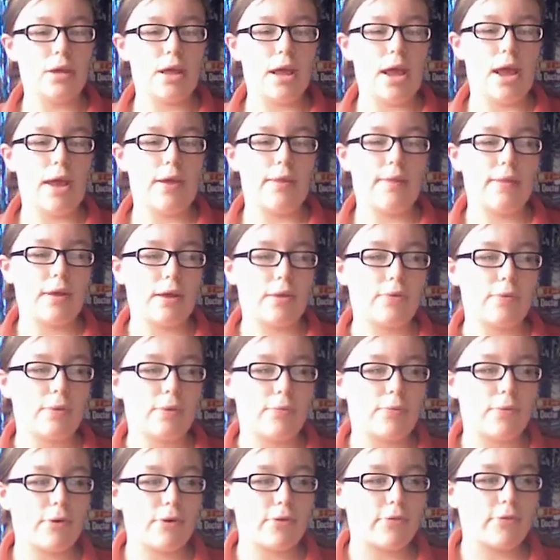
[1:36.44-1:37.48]
And that's
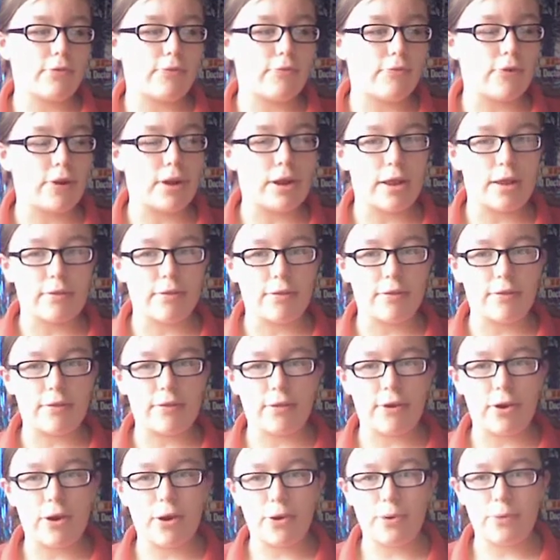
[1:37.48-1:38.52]
when Watson realizes
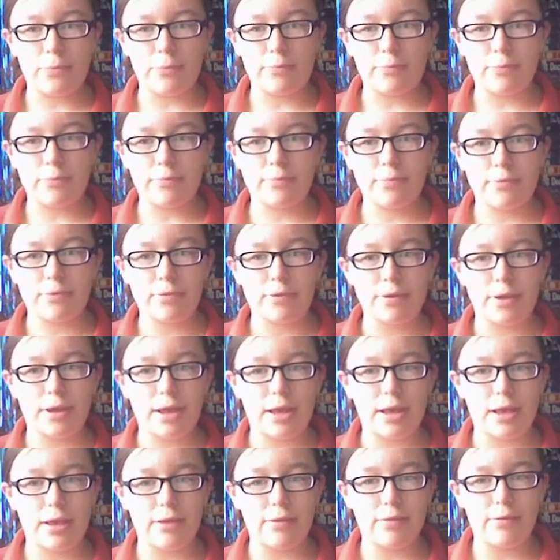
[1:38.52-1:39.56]
that Holmes
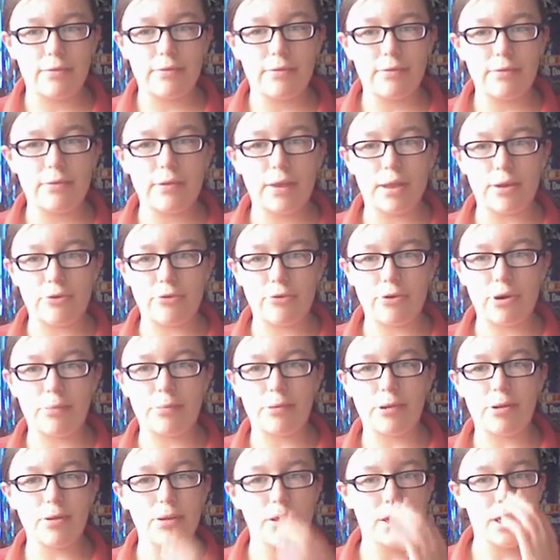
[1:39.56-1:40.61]
is in
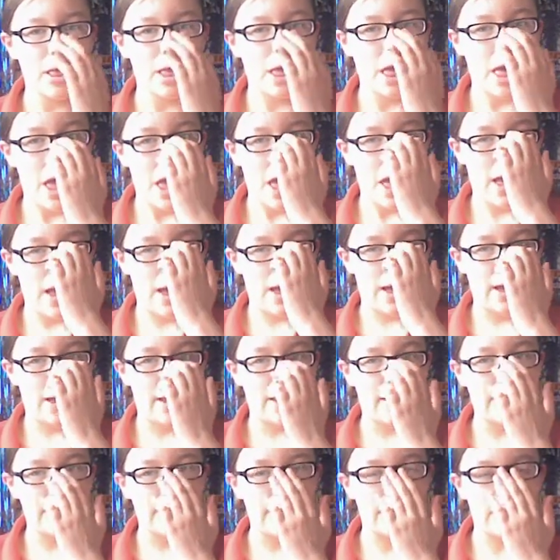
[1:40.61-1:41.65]
trouble.
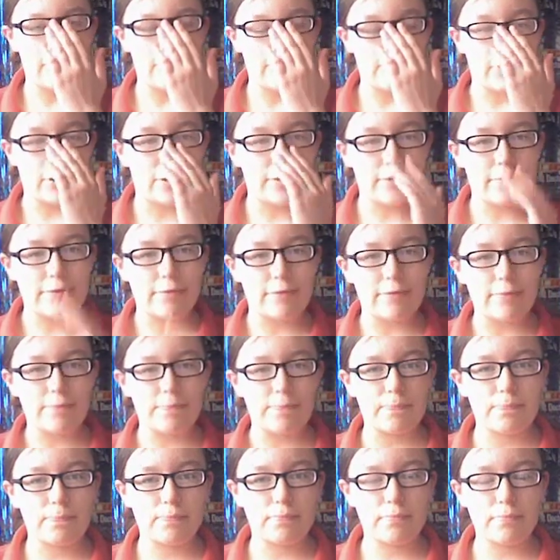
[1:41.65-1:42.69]
He runs
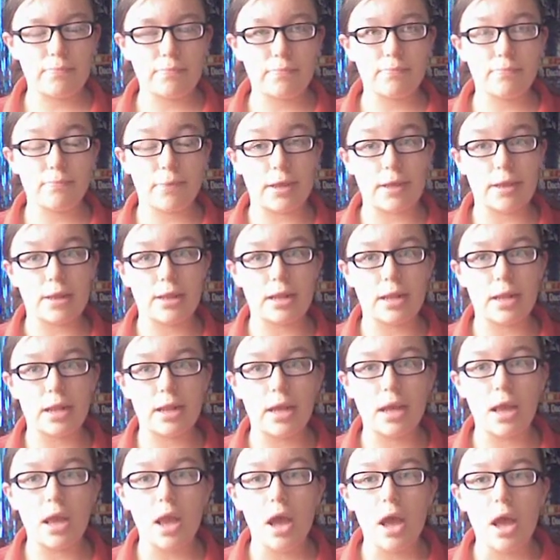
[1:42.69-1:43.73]

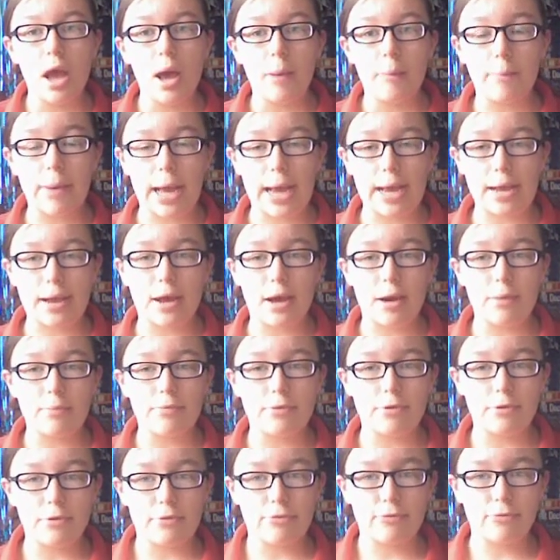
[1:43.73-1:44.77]
basically back up
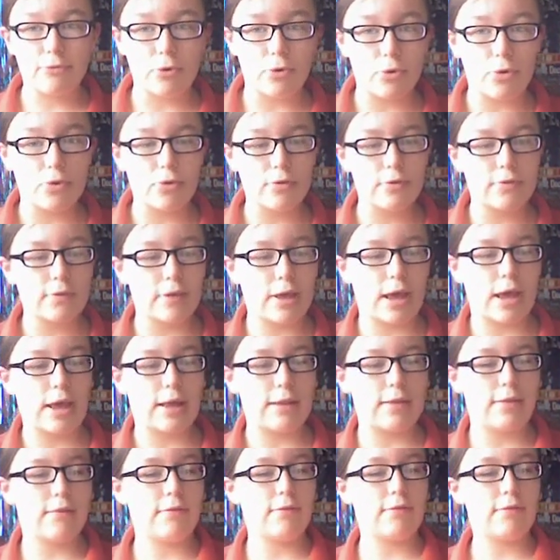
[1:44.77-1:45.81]
to the falls
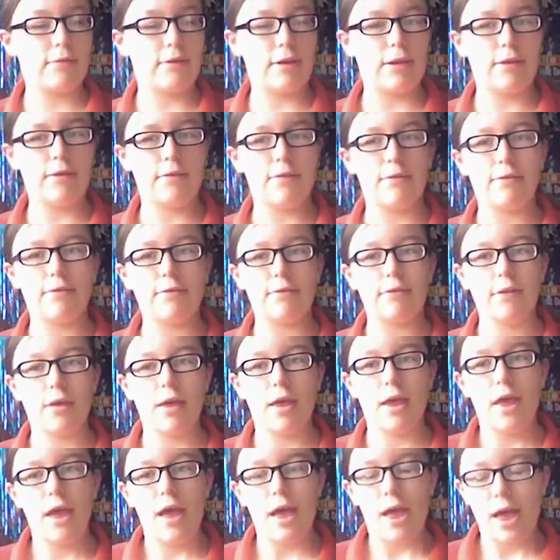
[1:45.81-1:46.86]
and sees
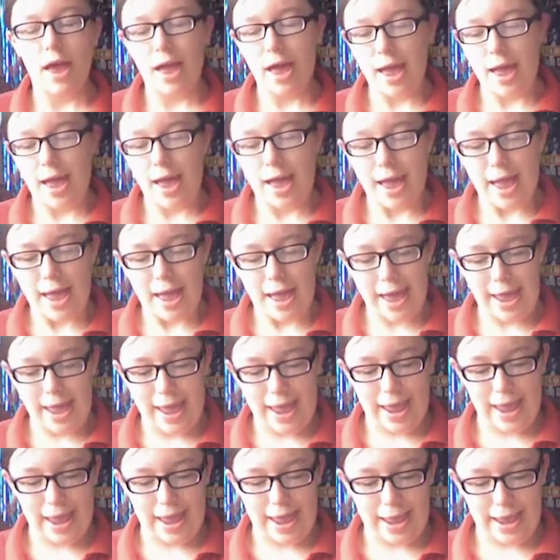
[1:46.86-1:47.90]

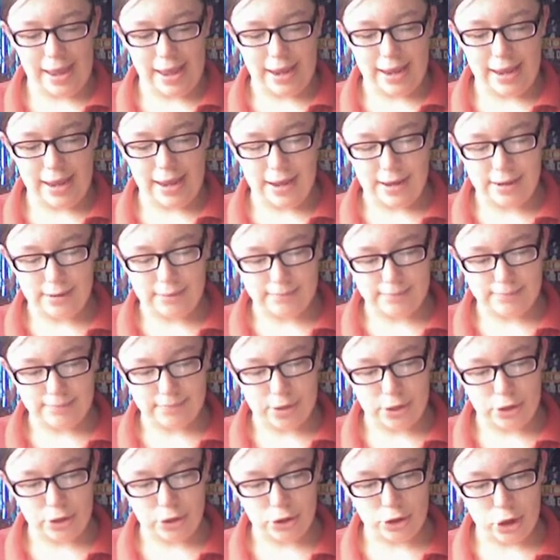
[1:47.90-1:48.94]
a
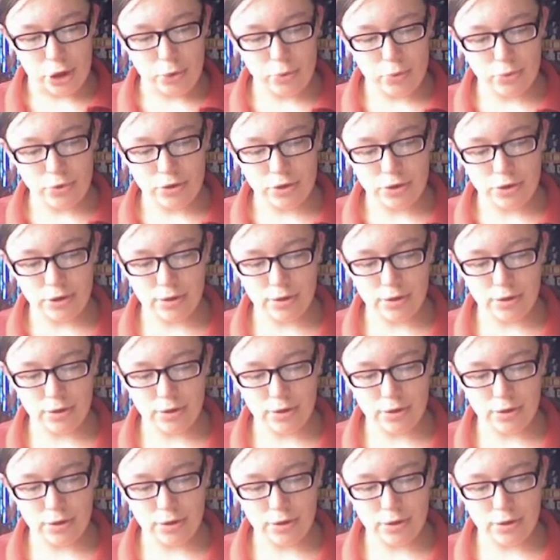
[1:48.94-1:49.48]
note